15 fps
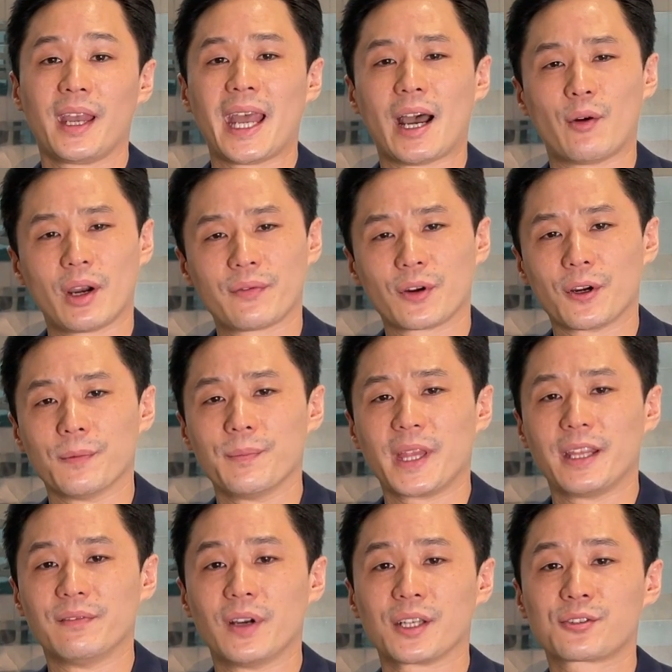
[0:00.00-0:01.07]
However,
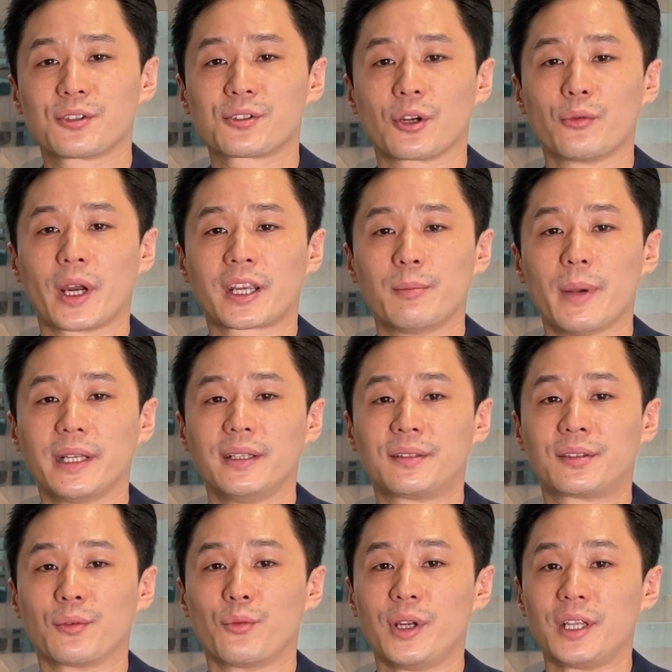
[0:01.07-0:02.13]
investors are
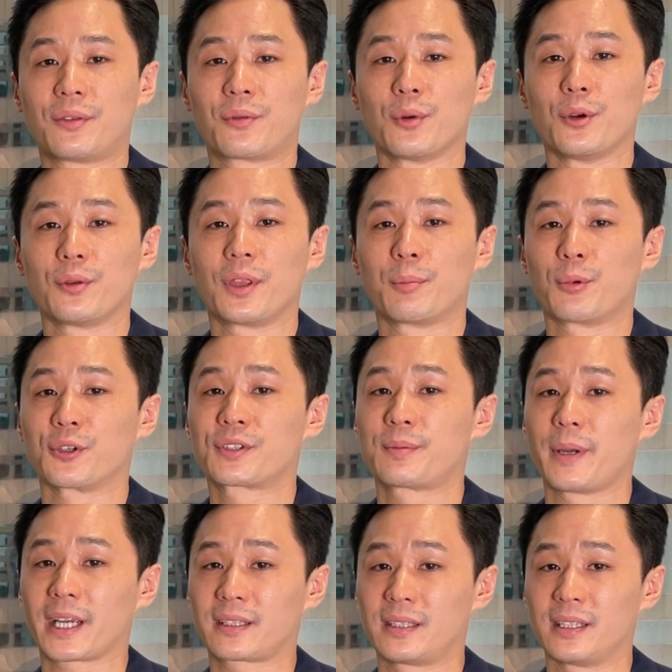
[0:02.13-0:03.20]
recommended to read through the
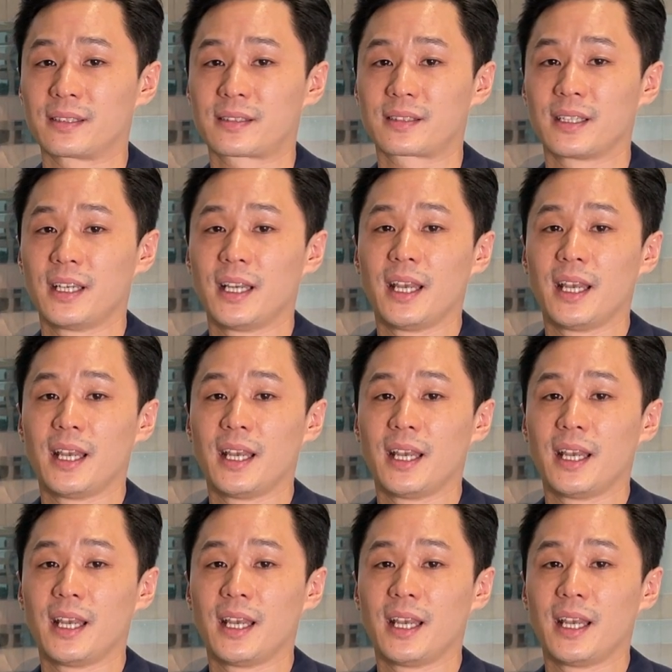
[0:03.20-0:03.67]
prospectus